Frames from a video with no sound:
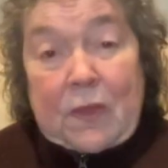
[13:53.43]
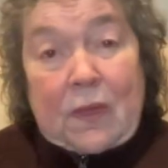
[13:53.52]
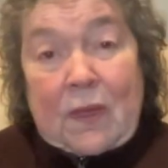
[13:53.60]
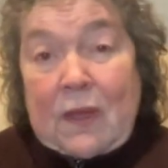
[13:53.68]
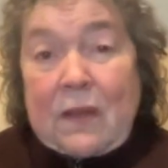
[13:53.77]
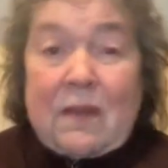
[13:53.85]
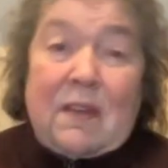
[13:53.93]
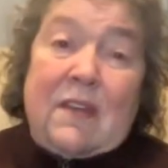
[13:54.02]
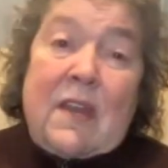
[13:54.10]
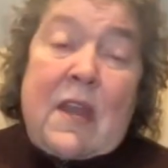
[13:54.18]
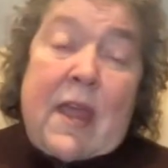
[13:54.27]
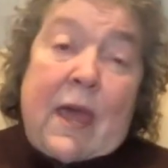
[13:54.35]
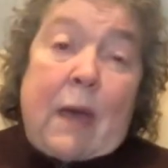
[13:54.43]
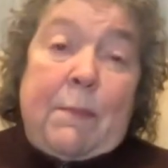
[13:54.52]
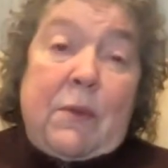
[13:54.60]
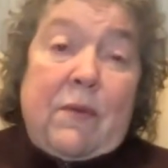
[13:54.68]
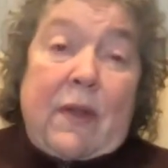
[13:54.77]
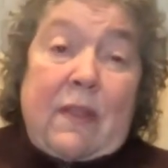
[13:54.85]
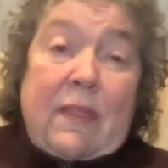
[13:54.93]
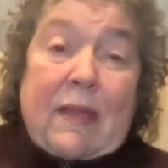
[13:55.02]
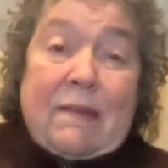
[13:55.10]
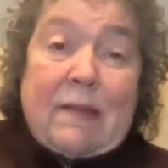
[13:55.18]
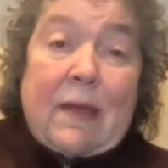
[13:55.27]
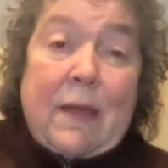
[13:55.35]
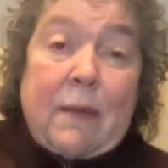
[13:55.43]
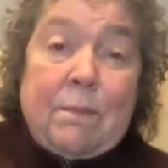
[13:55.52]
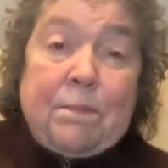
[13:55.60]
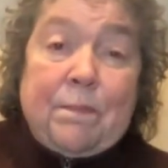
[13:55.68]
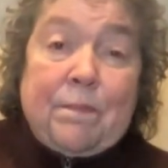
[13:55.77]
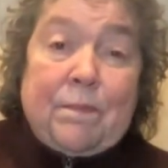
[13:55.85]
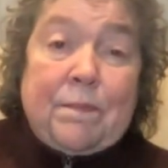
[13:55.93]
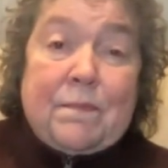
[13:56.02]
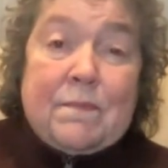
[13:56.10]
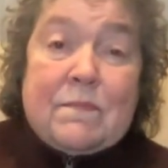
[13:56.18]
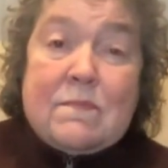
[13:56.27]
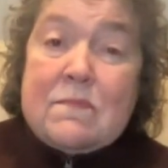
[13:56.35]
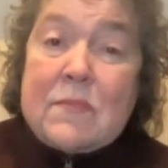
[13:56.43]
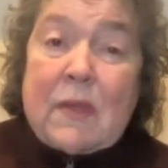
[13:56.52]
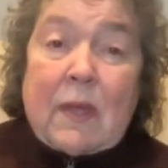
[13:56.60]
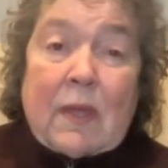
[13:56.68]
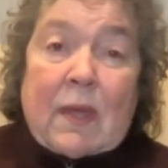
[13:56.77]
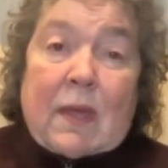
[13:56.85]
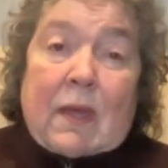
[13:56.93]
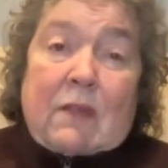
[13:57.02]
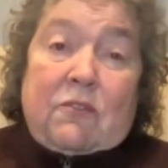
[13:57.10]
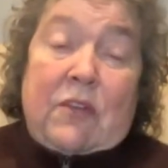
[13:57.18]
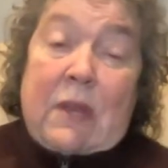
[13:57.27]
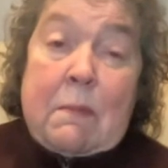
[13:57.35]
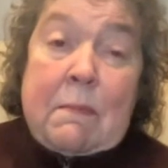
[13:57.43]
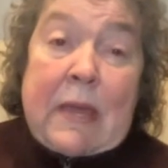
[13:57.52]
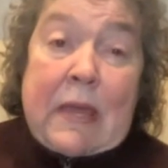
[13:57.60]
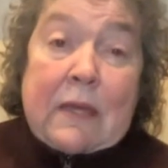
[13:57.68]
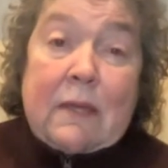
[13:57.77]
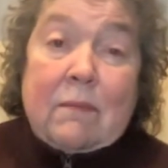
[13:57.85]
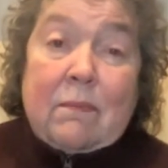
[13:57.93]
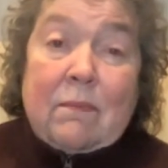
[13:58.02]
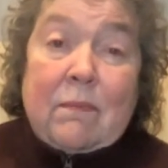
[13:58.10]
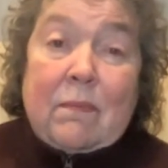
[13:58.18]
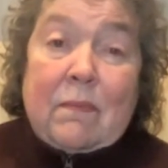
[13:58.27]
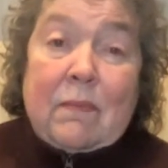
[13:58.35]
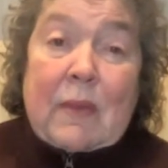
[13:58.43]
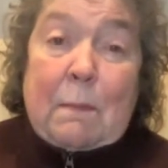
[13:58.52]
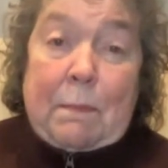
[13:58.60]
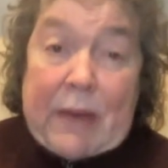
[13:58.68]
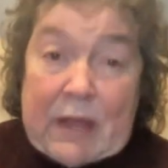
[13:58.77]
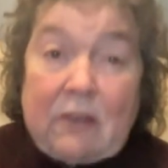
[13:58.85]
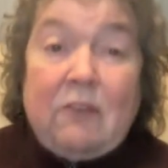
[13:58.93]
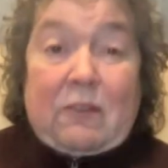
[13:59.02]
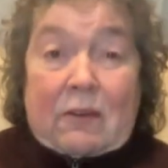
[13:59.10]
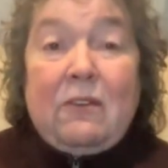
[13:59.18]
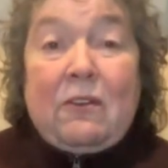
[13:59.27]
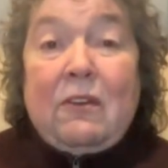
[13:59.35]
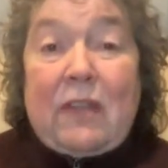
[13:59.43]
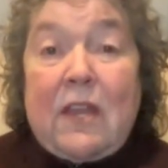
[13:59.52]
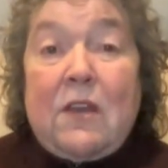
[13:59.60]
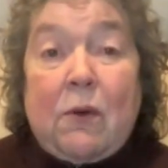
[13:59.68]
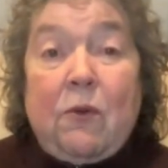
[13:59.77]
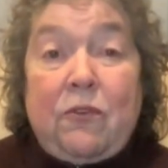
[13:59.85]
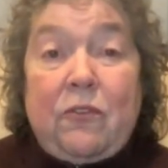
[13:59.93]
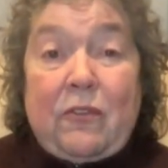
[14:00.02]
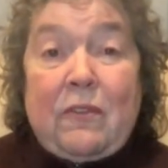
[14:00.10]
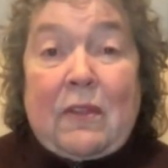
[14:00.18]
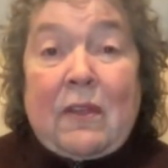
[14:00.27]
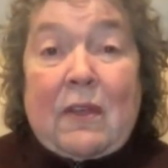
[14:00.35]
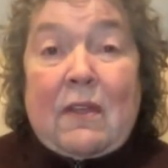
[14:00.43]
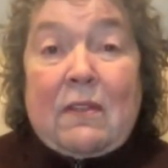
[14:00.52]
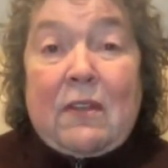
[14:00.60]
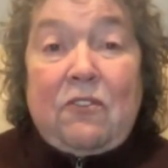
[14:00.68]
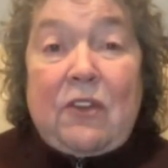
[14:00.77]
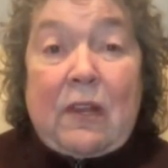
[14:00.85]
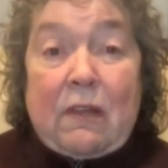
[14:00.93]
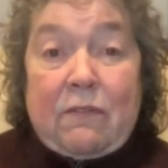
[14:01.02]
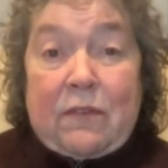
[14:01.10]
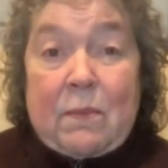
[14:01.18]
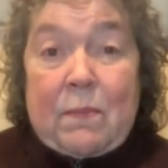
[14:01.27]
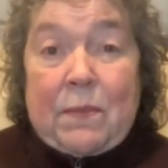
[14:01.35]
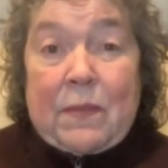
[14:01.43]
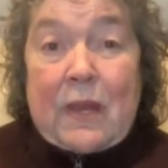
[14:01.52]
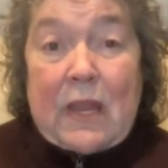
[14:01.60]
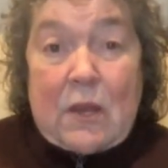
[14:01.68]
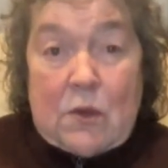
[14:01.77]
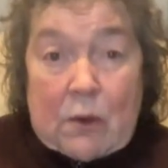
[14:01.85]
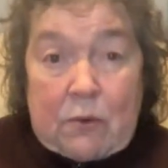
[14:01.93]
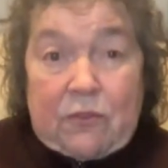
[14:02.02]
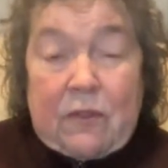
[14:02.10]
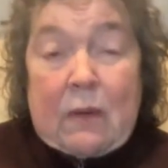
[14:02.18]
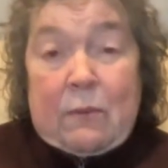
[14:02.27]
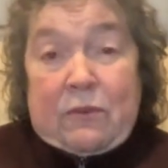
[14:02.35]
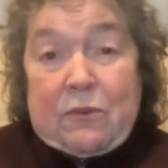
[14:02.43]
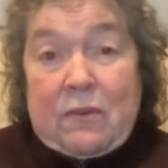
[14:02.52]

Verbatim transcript: it didn't happen right at that time. She didn't make it. But he knows that she loves him. And he knows that that was her